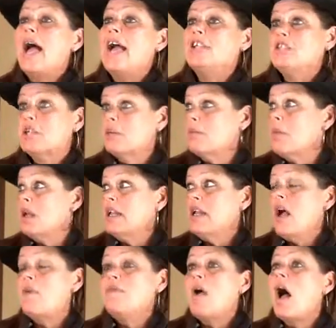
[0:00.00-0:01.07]
I took Molly
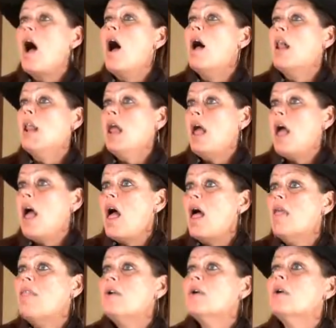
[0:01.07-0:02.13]
off all
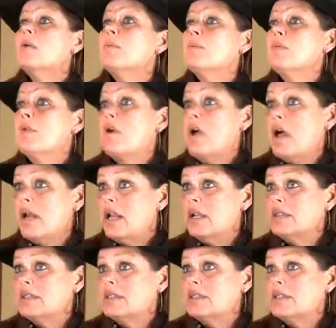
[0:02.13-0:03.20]
other
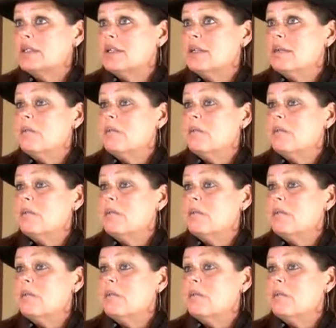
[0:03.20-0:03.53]
products